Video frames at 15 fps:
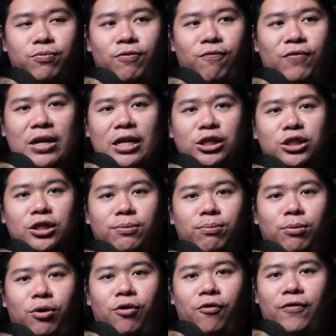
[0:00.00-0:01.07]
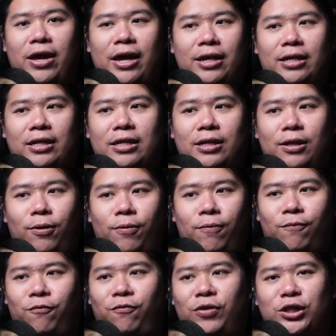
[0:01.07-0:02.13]
finisher move and
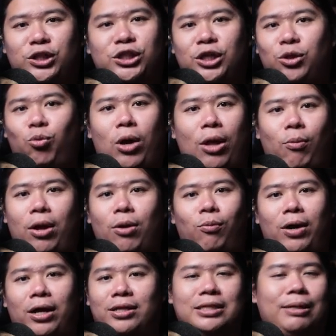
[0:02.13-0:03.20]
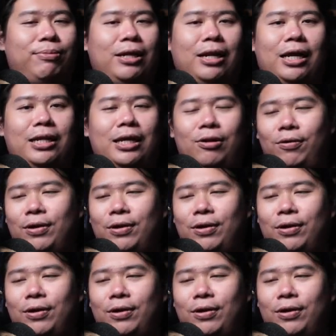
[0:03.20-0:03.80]
version 111, something like that.